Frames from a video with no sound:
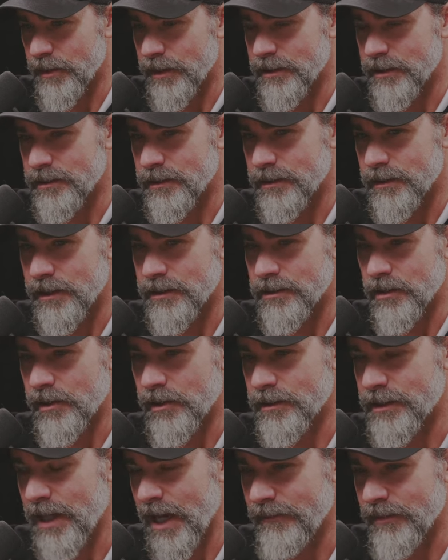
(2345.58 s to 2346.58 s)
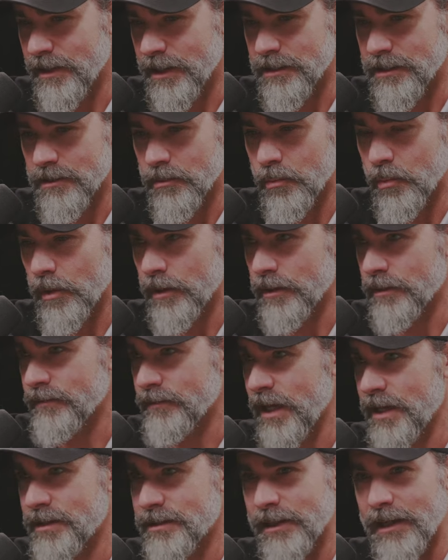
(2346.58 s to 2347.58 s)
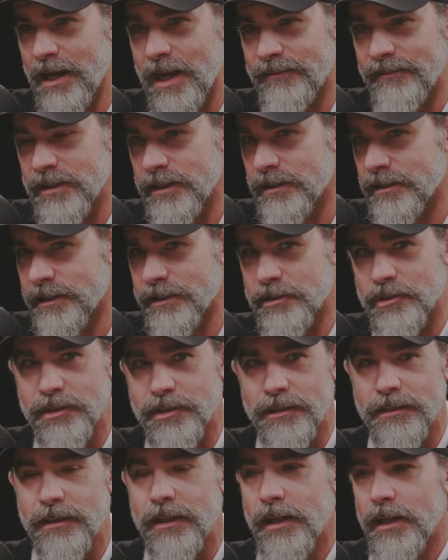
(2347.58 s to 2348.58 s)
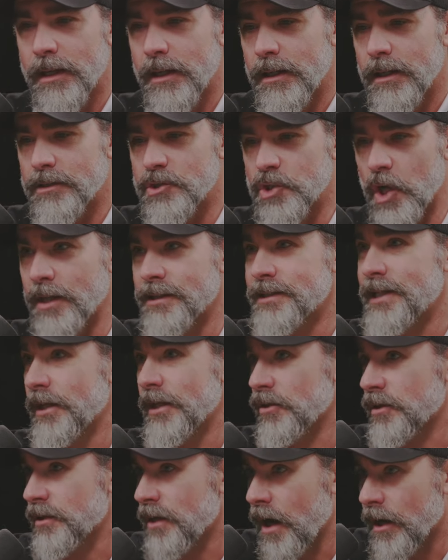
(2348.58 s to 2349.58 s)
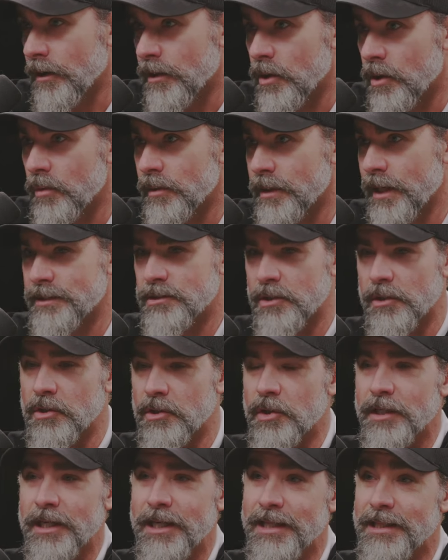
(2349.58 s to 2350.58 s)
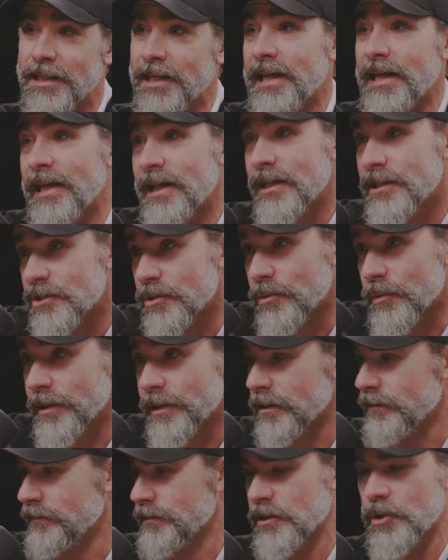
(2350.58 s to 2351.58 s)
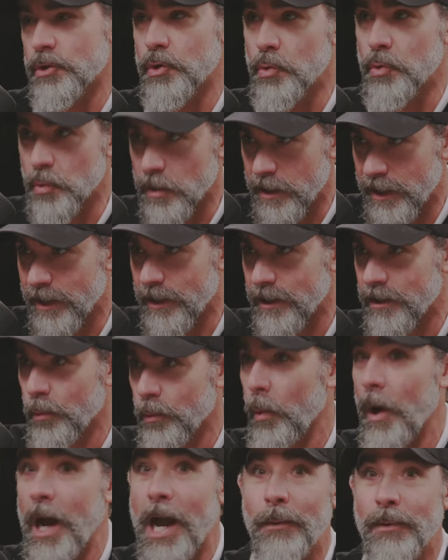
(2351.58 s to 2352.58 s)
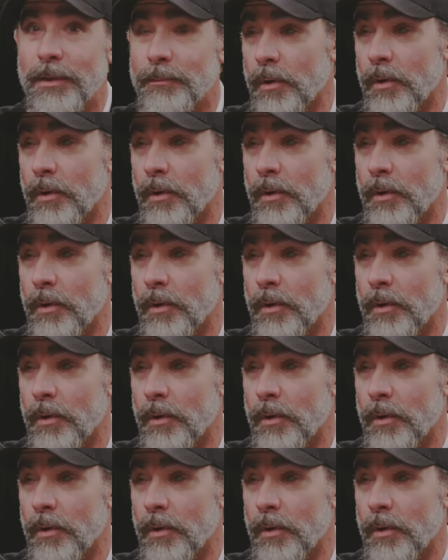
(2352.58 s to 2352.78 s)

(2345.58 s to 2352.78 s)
place and i started diving into the work of guys like ivan illich and john taylor gatto and i started looking at the history of schooling and why we